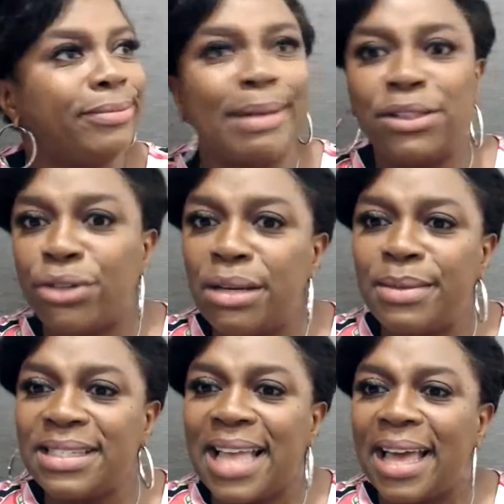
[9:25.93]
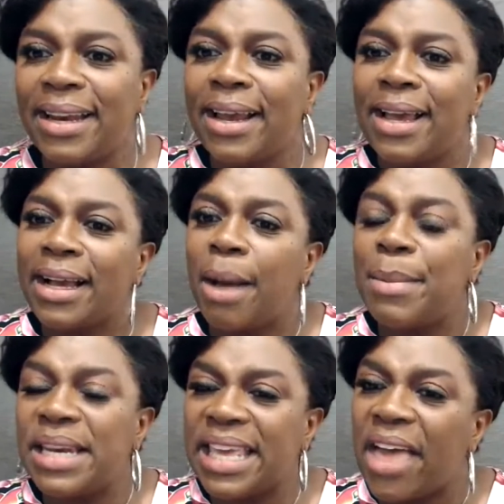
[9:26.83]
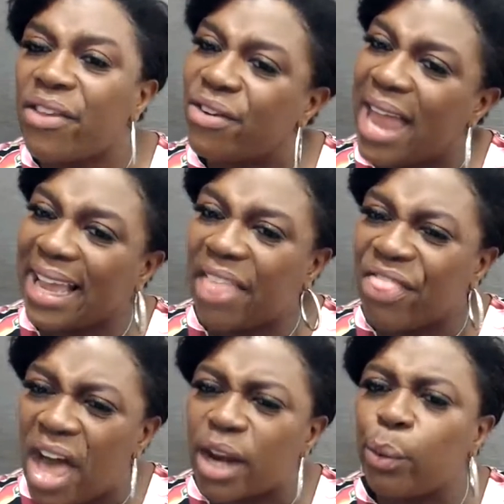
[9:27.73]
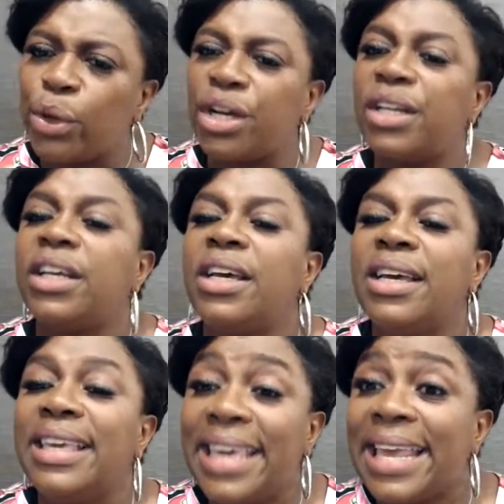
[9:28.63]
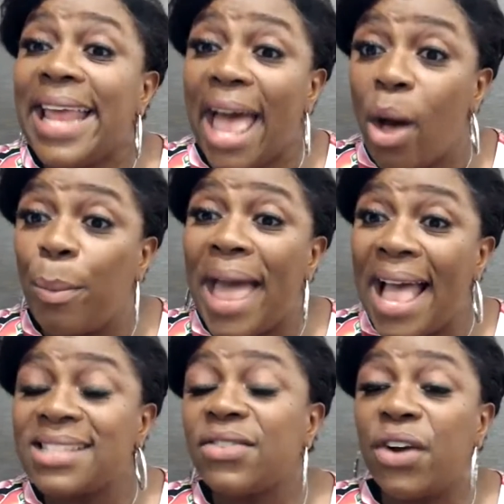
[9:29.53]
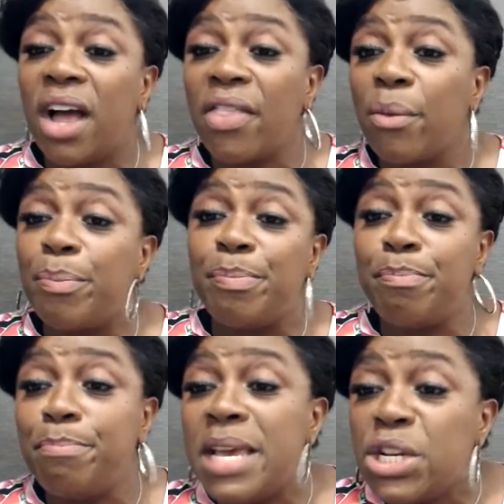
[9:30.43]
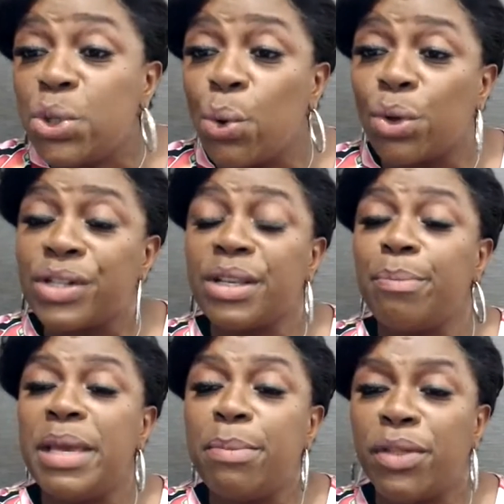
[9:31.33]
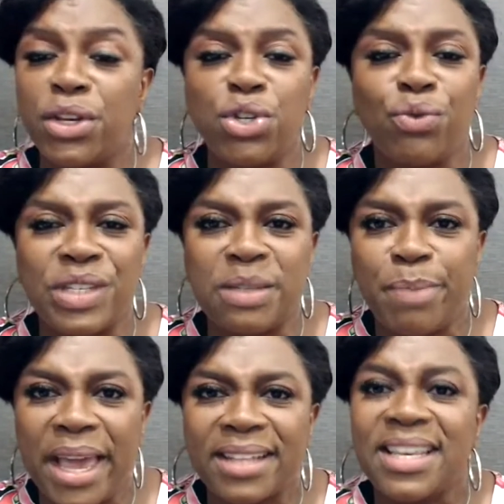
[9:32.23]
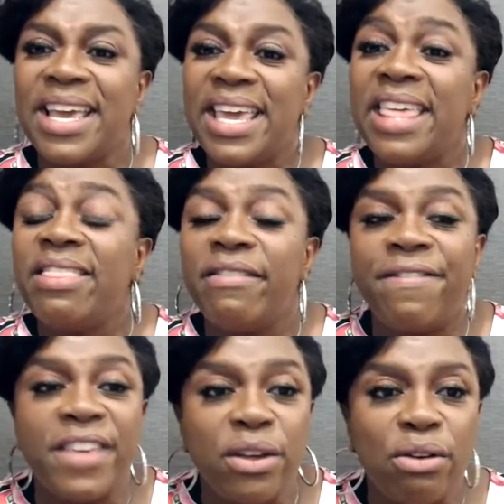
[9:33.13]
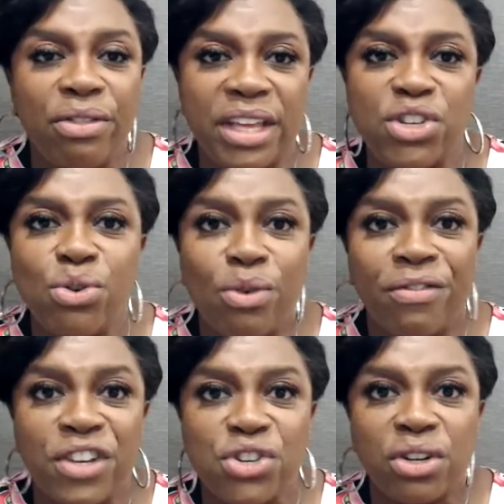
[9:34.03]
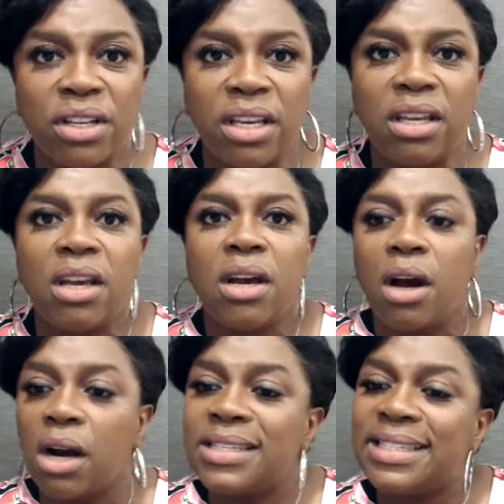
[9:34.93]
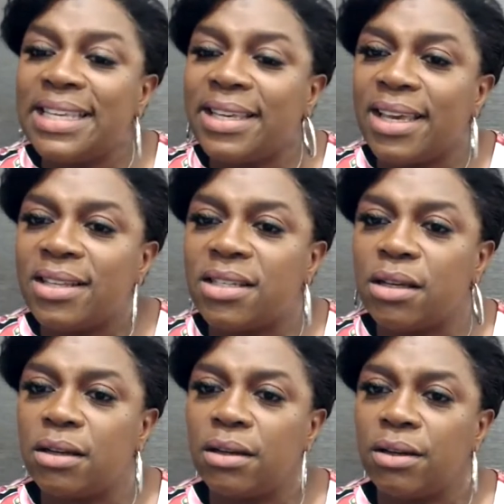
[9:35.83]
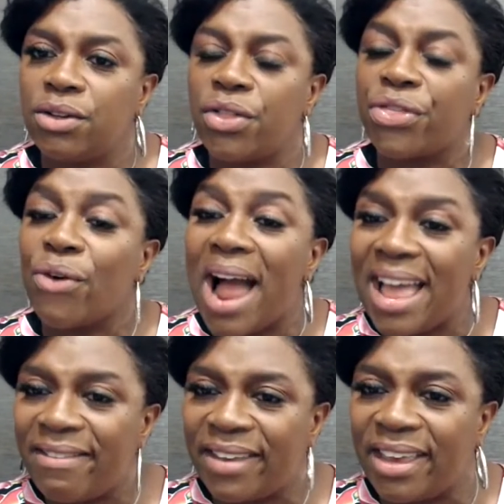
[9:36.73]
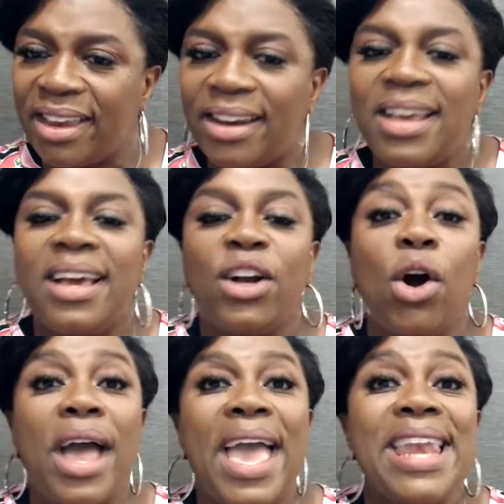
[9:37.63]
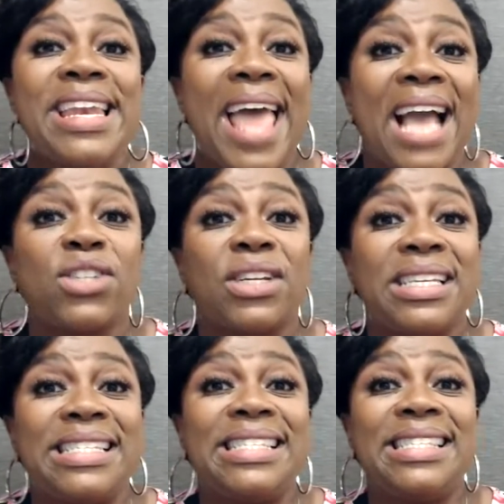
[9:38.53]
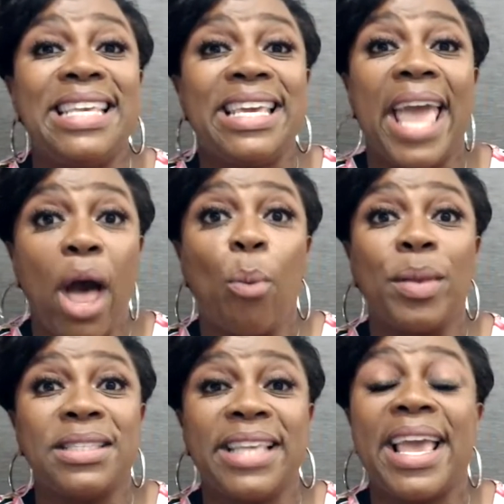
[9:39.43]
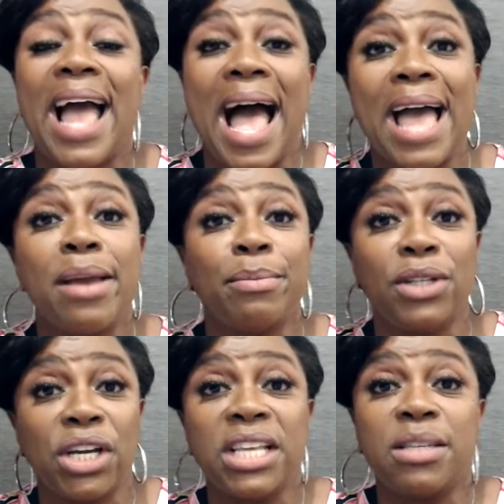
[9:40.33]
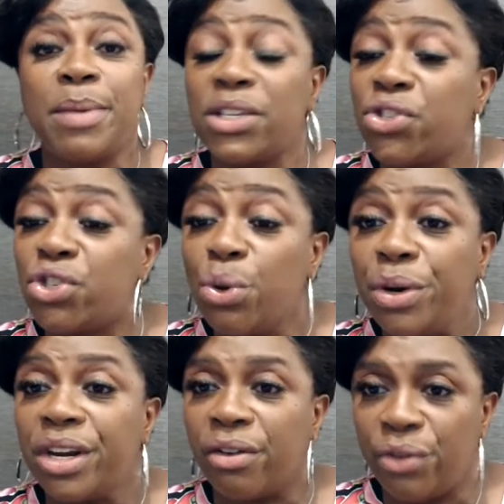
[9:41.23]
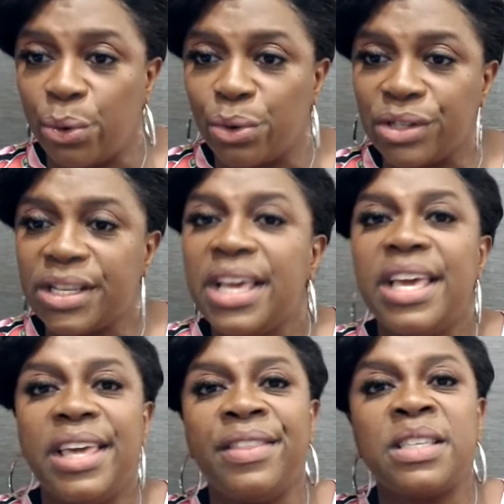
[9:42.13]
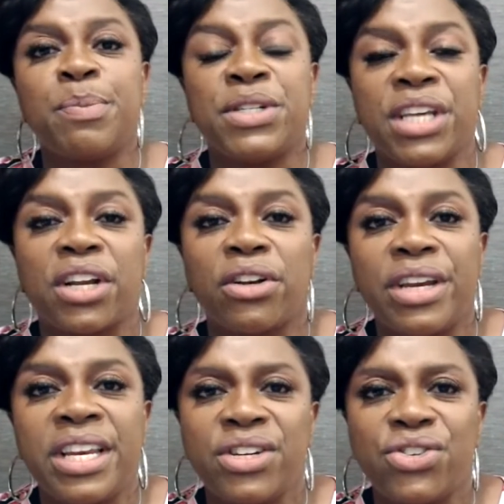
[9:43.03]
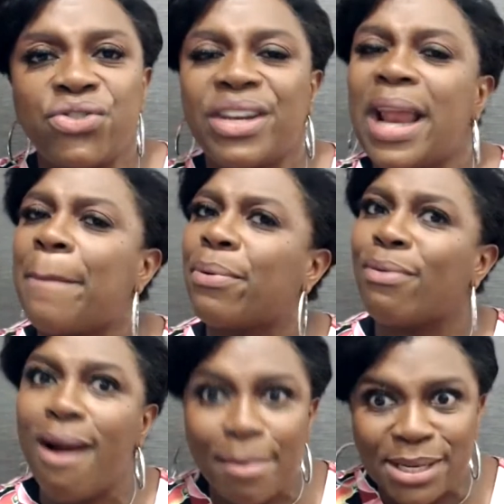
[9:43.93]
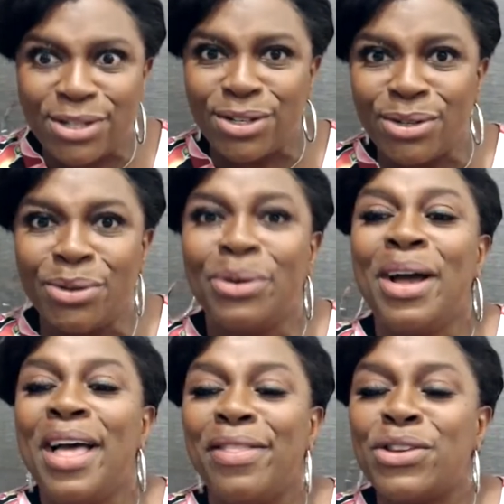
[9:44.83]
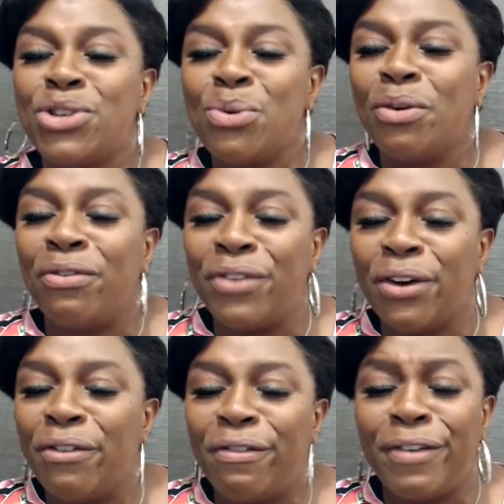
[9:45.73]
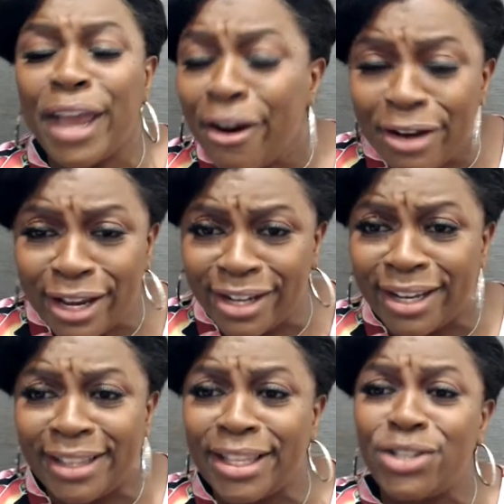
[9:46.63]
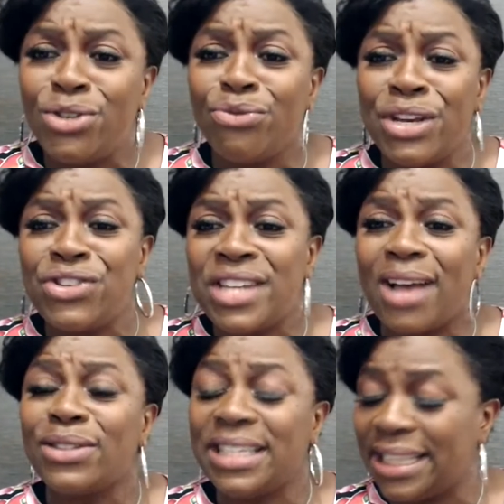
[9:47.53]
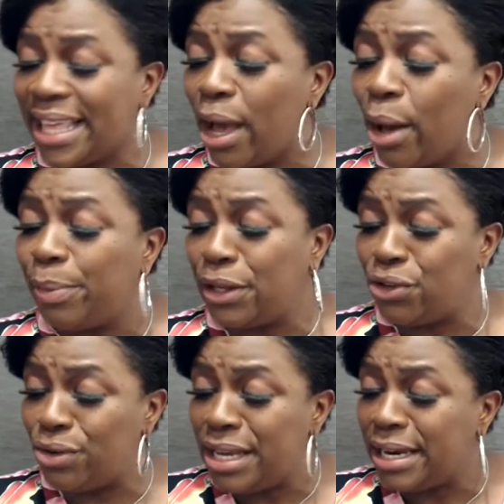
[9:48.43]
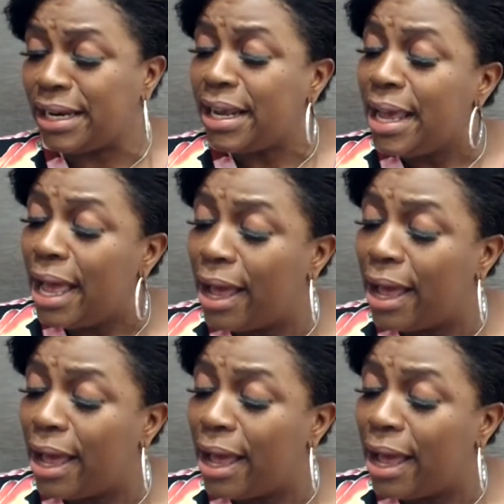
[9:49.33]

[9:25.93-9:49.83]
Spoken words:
my dream is not coming together like I thought it would, get help. Ask for other mentors and people that you respect in the field that you officially are seeking to thrive in. Go ahead and actually seek help and say, I am looking to be a student of yours in this particular industry. industry. And I promise you that you will feel very good that you reached out to get the help that you needed.